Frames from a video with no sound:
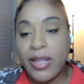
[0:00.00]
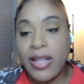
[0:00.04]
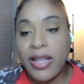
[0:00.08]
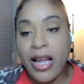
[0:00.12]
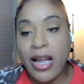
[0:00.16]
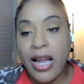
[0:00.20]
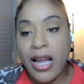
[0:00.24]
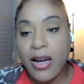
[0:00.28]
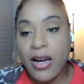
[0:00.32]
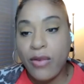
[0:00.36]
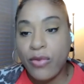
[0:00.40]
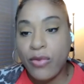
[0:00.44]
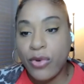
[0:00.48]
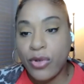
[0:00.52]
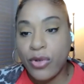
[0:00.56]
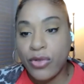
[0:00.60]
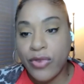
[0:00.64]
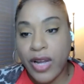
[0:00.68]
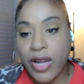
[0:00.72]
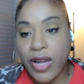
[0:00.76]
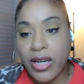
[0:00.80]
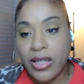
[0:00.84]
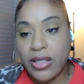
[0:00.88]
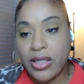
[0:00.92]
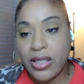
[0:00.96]
And that kind of rolls
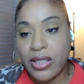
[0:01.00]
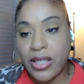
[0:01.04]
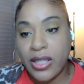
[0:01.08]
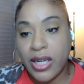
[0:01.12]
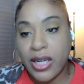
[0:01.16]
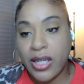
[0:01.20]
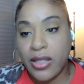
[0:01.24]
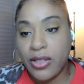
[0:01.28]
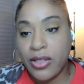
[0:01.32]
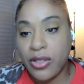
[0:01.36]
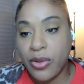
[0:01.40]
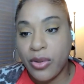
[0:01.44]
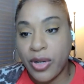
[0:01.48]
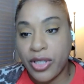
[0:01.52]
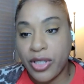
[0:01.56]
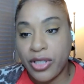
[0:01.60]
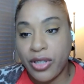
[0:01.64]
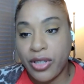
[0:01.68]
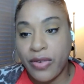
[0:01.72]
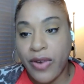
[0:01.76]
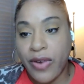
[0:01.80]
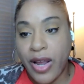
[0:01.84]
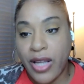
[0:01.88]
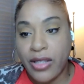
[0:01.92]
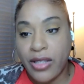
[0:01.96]
right into Taylor's
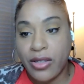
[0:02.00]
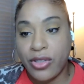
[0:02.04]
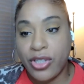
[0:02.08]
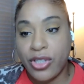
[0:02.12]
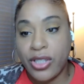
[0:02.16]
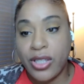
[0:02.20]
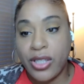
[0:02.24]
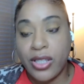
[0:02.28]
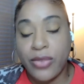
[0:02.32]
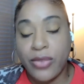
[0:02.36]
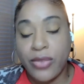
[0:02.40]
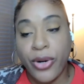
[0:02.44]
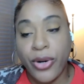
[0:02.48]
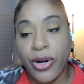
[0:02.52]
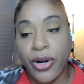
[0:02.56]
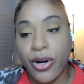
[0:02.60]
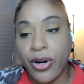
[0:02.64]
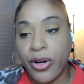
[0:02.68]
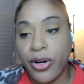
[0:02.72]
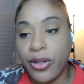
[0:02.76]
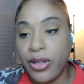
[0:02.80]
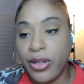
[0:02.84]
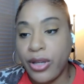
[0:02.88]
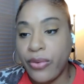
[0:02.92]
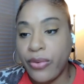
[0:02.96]
question, right? So she says, we are
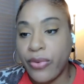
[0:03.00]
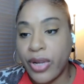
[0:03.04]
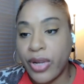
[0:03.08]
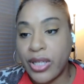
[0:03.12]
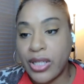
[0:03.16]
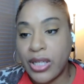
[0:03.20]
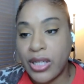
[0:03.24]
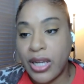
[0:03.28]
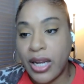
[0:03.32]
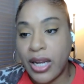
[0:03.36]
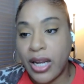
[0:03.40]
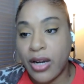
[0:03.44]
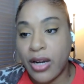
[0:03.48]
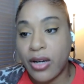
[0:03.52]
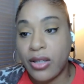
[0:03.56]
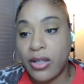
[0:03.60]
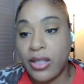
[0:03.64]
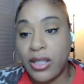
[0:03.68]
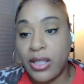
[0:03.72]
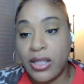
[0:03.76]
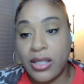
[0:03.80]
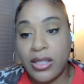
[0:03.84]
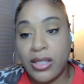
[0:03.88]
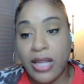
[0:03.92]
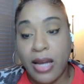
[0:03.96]
currently renting and our
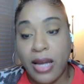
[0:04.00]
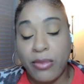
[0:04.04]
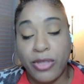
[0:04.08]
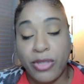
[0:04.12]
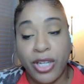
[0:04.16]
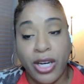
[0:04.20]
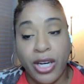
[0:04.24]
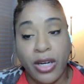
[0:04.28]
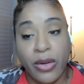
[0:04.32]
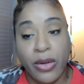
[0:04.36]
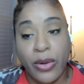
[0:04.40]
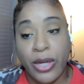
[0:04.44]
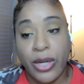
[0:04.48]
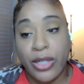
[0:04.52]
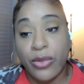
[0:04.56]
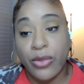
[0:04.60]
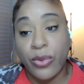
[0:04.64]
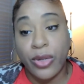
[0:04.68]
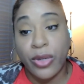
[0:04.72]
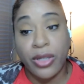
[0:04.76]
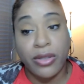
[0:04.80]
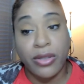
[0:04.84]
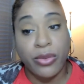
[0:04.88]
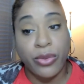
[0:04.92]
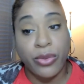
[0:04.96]
lease is up January
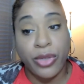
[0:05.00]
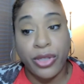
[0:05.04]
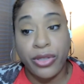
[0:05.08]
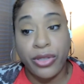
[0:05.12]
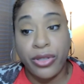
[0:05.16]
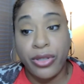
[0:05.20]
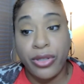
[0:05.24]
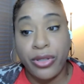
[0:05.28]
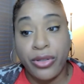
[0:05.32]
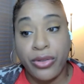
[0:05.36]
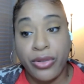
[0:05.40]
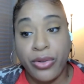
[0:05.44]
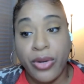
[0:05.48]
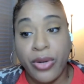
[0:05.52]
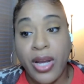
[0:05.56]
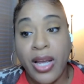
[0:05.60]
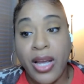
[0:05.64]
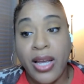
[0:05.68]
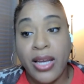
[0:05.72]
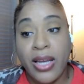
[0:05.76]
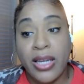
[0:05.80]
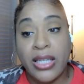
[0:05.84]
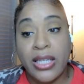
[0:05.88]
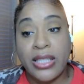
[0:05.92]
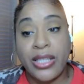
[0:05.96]
2022.
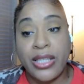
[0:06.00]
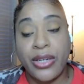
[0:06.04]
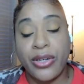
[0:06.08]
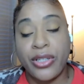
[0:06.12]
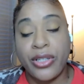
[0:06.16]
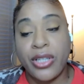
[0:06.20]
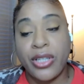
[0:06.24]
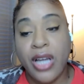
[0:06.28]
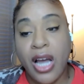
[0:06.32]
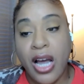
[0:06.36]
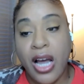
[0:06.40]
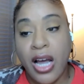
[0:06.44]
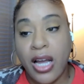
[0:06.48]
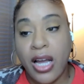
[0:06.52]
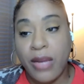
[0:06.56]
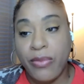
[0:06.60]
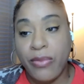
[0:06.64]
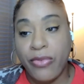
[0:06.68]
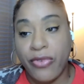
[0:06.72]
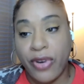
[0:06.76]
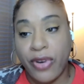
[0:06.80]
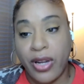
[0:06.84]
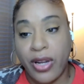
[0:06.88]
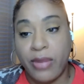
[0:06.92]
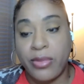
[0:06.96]
Is there a time
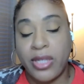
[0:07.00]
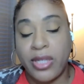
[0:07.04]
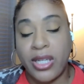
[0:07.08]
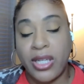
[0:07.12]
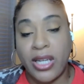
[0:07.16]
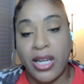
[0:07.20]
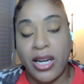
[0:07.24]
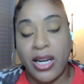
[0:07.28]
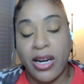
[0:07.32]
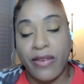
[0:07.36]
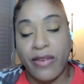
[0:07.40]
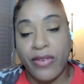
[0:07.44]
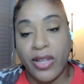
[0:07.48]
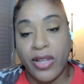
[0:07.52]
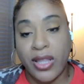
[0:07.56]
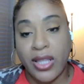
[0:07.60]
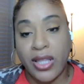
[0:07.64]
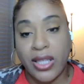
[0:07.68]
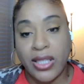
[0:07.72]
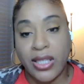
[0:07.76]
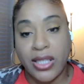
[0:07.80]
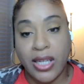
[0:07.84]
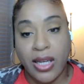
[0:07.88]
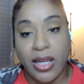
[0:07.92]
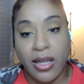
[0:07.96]
frame to get
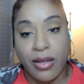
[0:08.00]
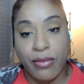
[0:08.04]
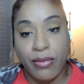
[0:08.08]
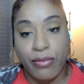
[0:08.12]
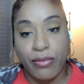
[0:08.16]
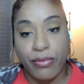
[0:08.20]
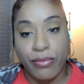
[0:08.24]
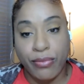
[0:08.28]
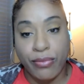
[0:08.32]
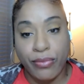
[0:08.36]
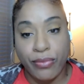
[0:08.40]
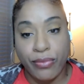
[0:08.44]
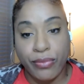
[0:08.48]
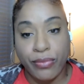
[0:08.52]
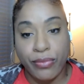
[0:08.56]
everything done?